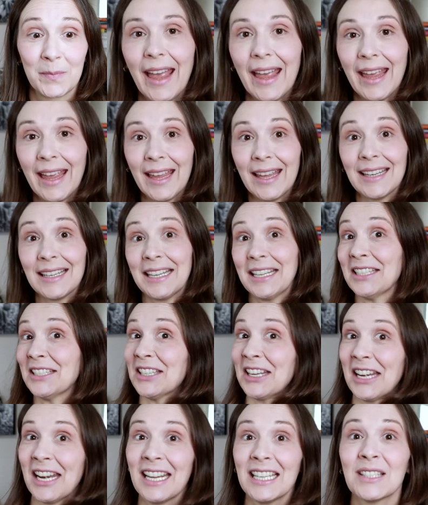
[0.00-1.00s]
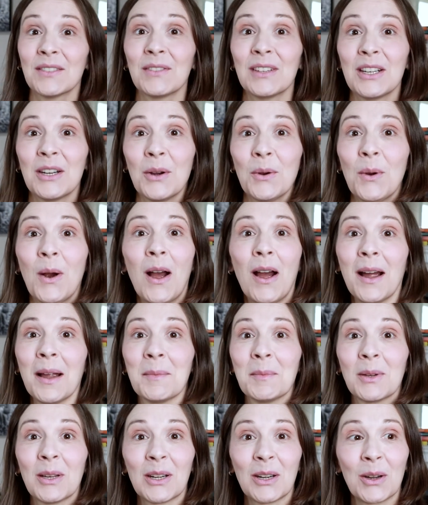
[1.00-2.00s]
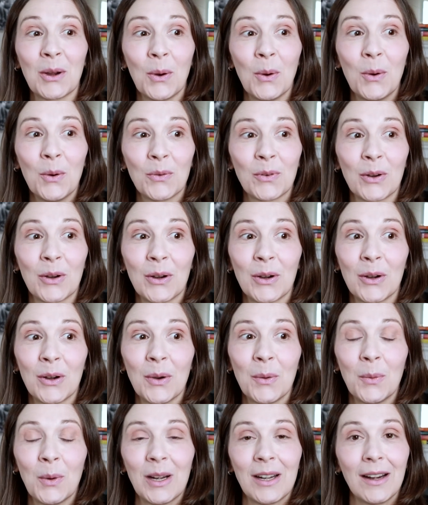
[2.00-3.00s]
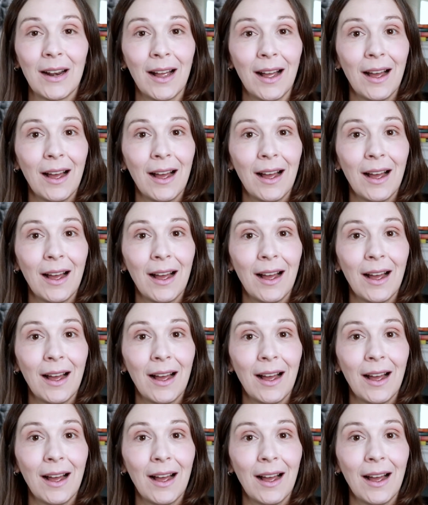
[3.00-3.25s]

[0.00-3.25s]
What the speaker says: And in today's video, I'm gonna go over what